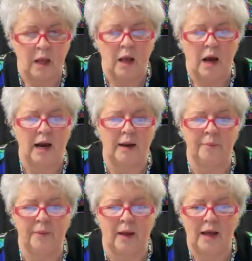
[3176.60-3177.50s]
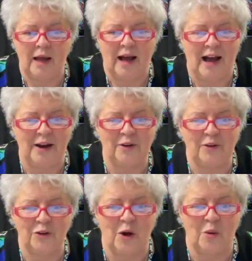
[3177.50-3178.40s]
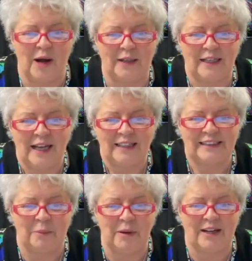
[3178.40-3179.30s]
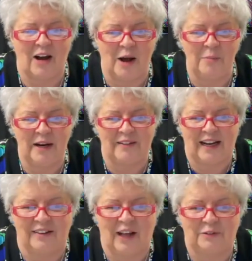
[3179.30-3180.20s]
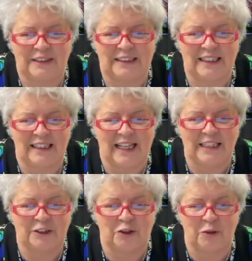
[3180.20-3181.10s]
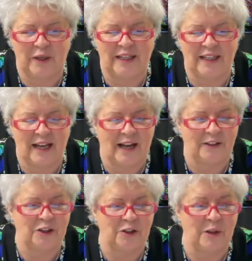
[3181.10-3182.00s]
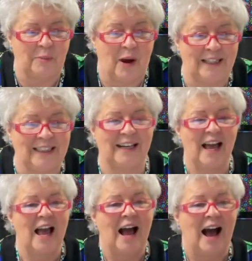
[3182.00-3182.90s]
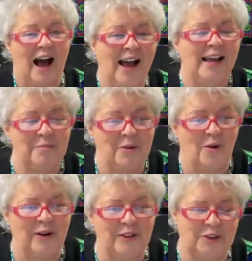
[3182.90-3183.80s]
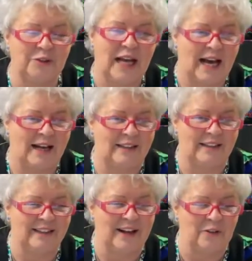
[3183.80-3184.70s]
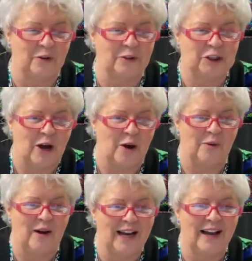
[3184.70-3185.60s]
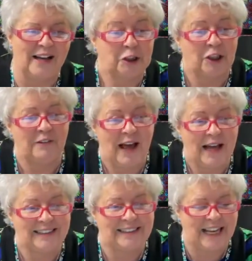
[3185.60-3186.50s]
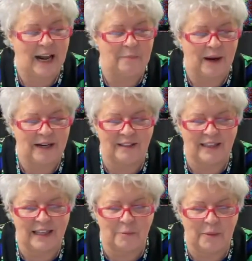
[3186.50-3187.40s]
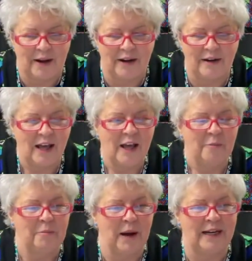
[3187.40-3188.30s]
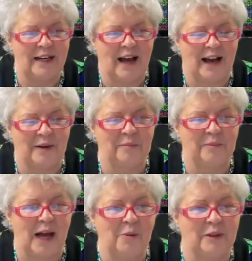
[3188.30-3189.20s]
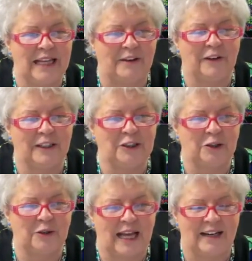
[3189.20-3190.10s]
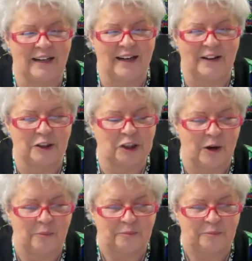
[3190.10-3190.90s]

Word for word: Um, I, you know what? Somebody commented that I'd to see the laser doing uh, to do the binding. I am going to do that in another show. I, I should have had it set up. I didn't think about it but um, I will definitely do that in another show.